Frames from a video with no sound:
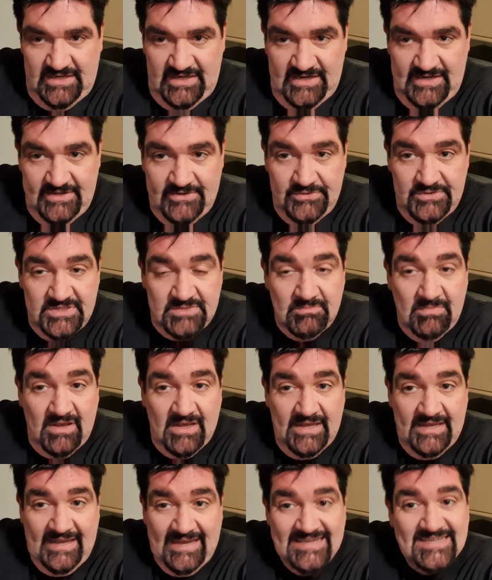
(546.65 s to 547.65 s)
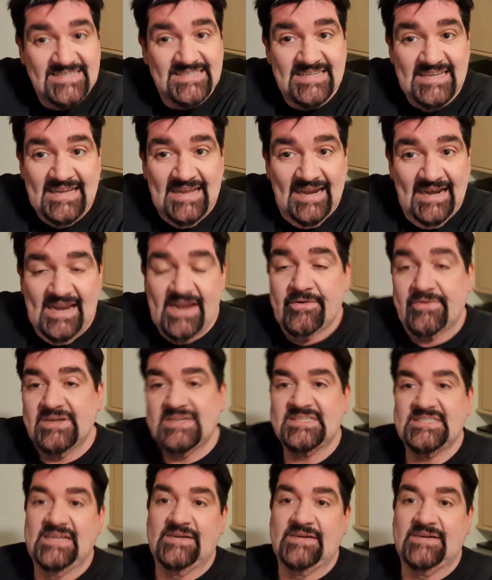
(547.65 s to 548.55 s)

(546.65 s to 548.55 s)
lose my SC clearance.